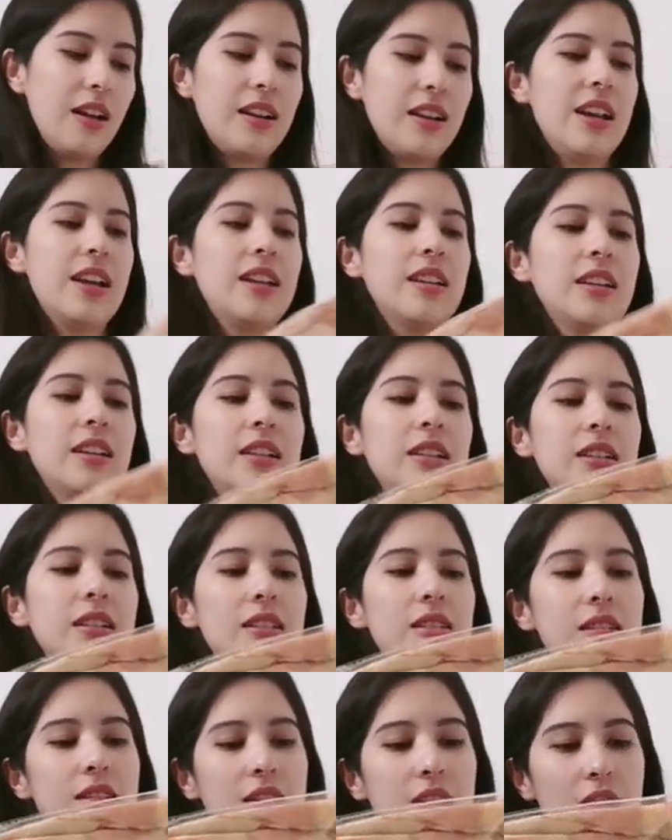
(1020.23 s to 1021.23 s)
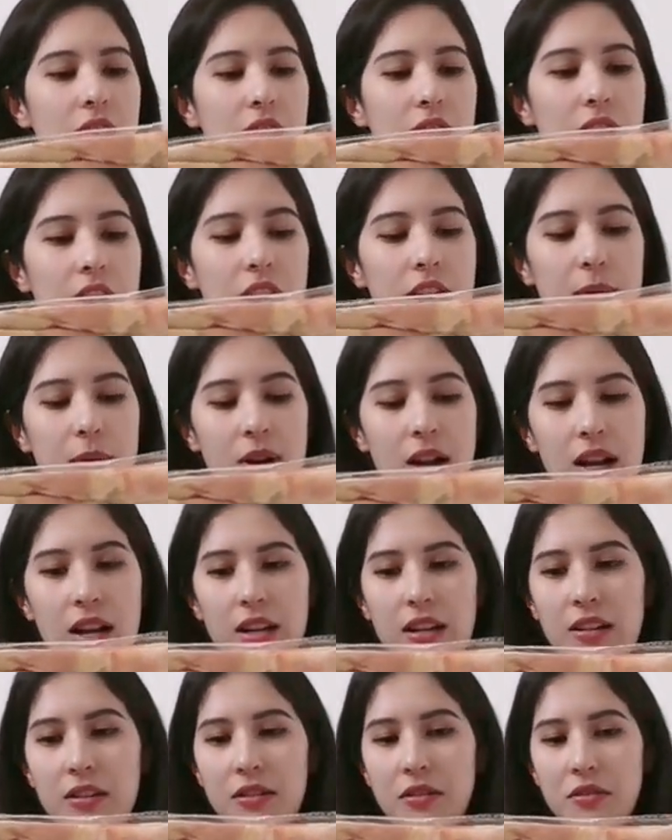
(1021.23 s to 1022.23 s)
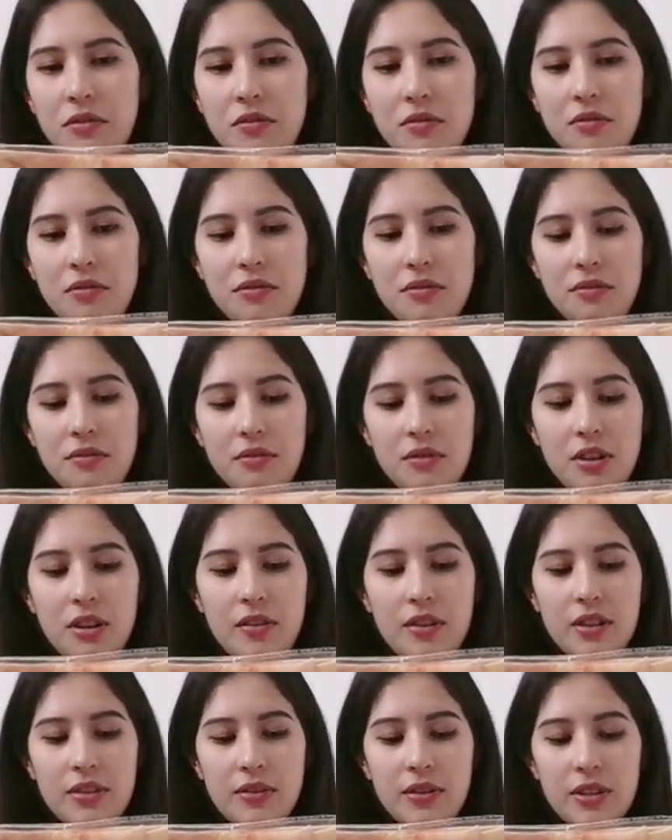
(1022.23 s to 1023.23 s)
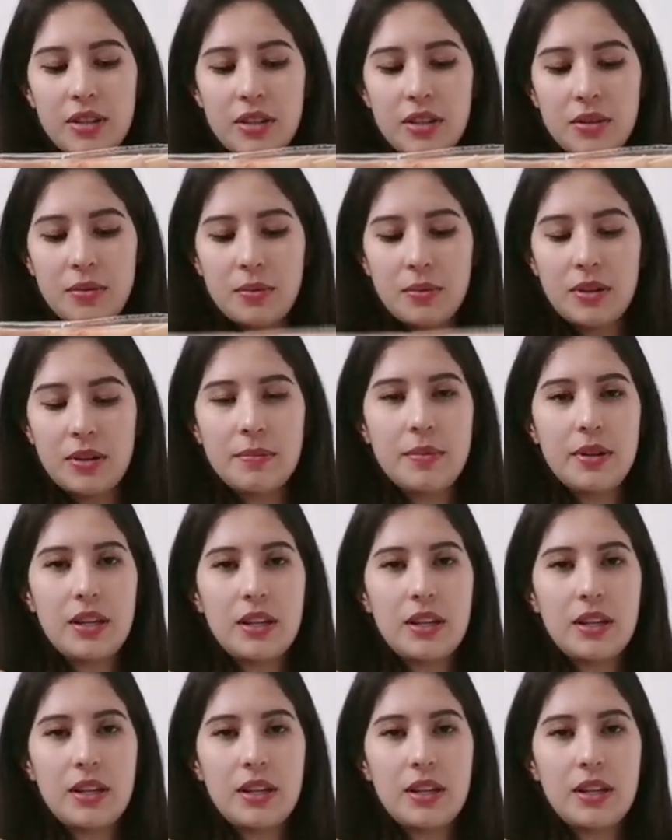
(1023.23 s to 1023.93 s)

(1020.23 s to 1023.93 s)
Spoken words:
Okay, so I'm kind of nervous for this one